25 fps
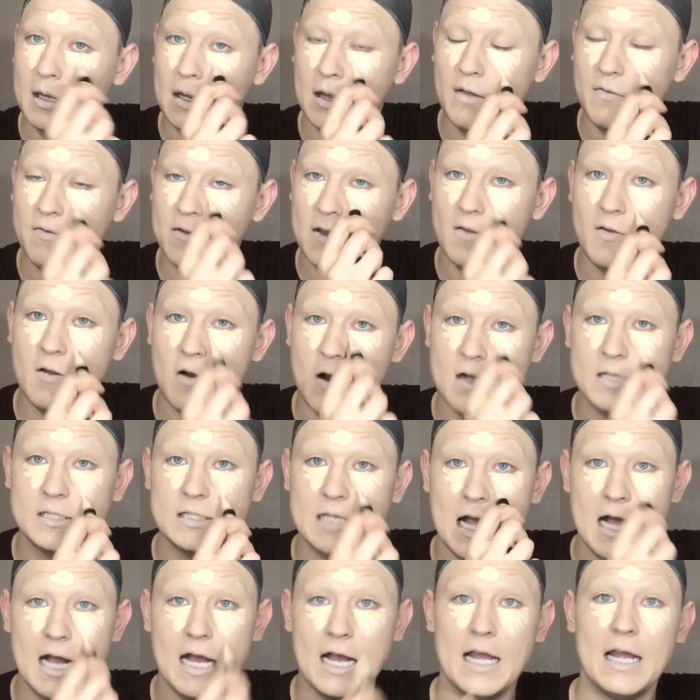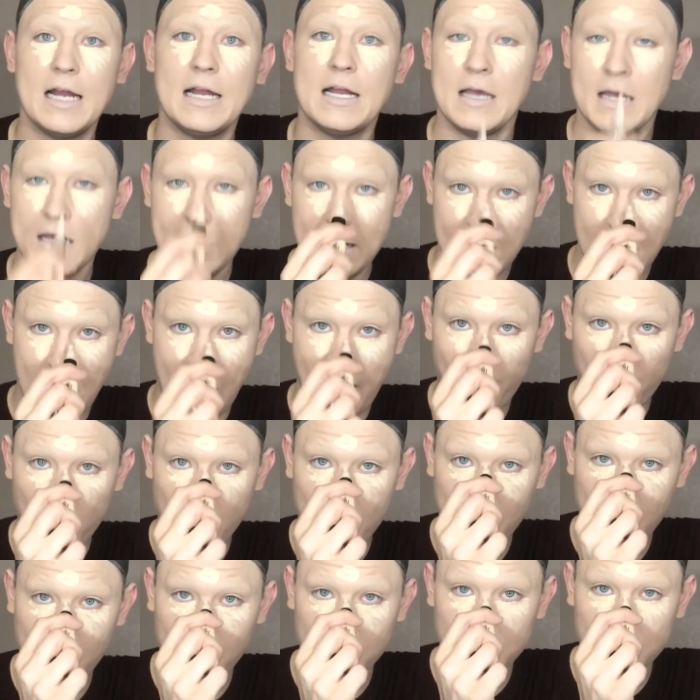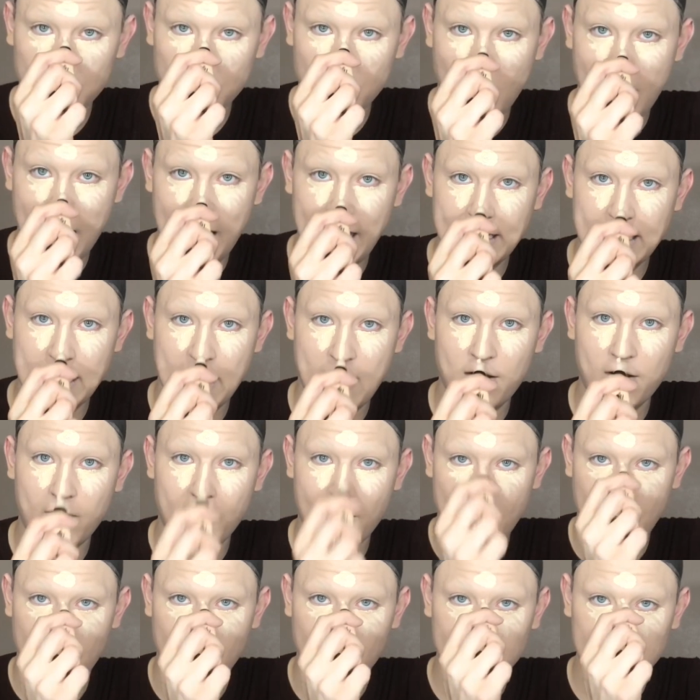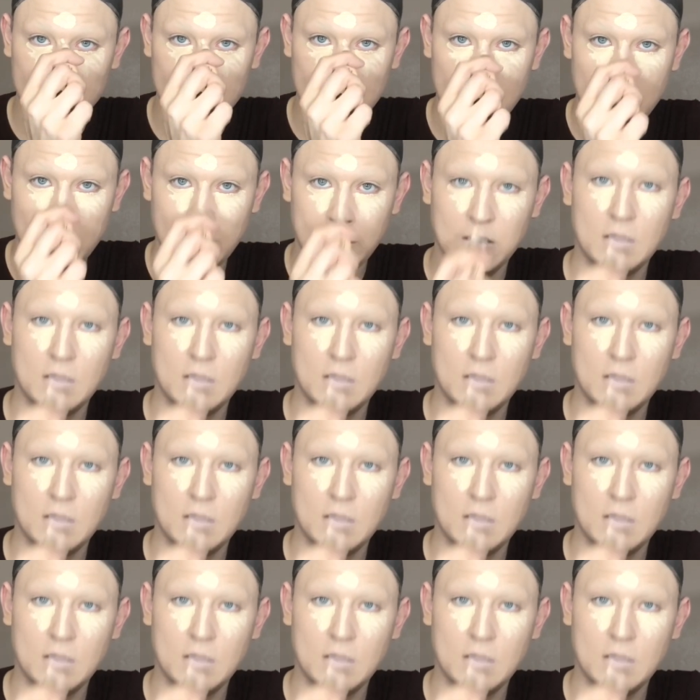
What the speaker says: On the other side. And then we're going to go straight down our nose.